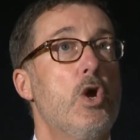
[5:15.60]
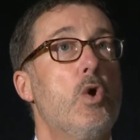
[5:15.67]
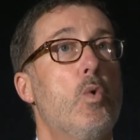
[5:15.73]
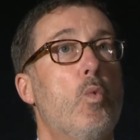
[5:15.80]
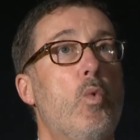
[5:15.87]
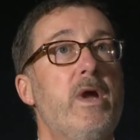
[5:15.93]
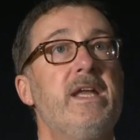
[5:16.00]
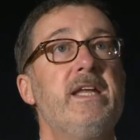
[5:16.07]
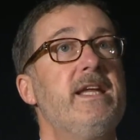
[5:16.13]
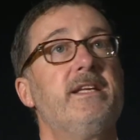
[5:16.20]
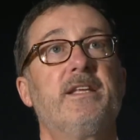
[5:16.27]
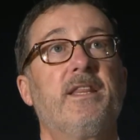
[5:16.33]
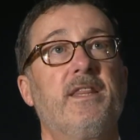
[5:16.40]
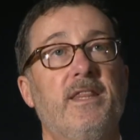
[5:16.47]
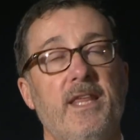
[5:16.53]
We need
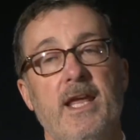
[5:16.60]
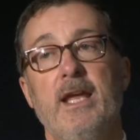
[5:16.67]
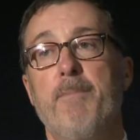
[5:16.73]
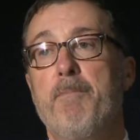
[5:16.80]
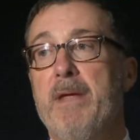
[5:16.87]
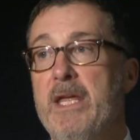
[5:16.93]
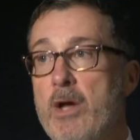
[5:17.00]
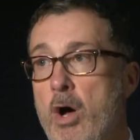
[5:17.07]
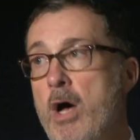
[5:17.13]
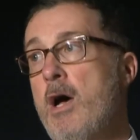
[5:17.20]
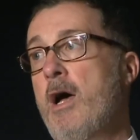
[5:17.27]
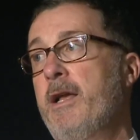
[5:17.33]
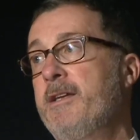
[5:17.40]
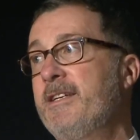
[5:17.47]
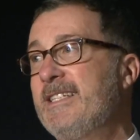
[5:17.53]
to think
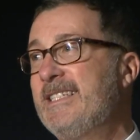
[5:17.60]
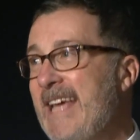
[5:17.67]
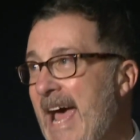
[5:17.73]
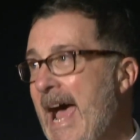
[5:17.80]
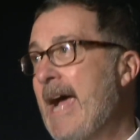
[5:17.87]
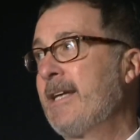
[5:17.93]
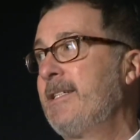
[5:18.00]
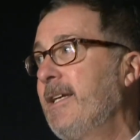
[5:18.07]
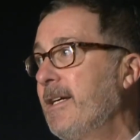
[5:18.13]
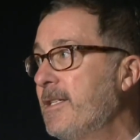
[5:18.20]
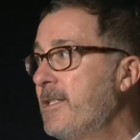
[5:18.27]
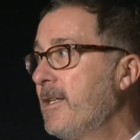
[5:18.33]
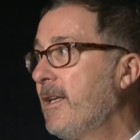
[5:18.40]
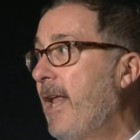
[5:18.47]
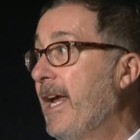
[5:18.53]
beyond
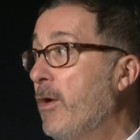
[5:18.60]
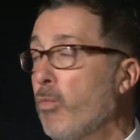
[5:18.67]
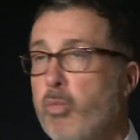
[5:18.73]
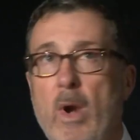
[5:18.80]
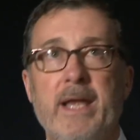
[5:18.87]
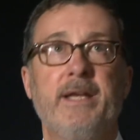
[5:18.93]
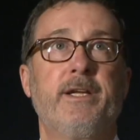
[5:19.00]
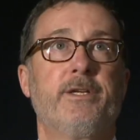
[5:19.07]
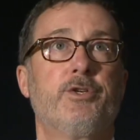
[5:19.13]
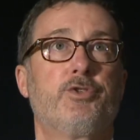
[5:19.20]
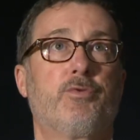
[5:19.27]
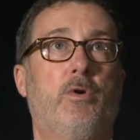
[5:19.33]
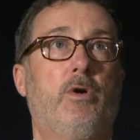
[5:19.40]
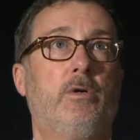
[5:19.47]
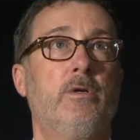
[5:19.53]
tactics like rent
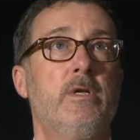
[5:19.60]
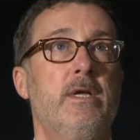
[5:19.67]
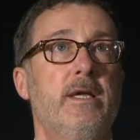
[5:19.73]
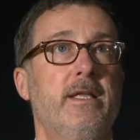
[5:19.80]
control